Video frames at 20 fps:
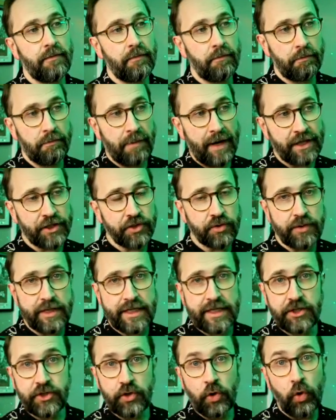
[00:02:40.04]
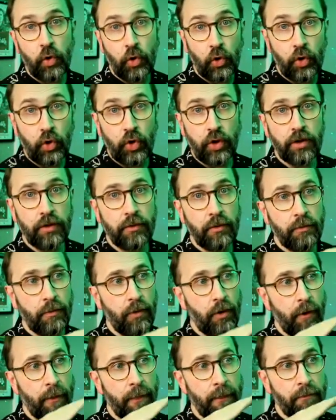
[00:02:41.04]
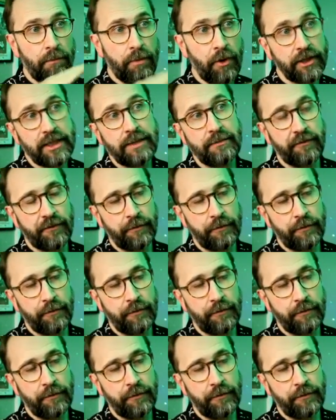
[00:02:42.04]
battery door on the bottom of the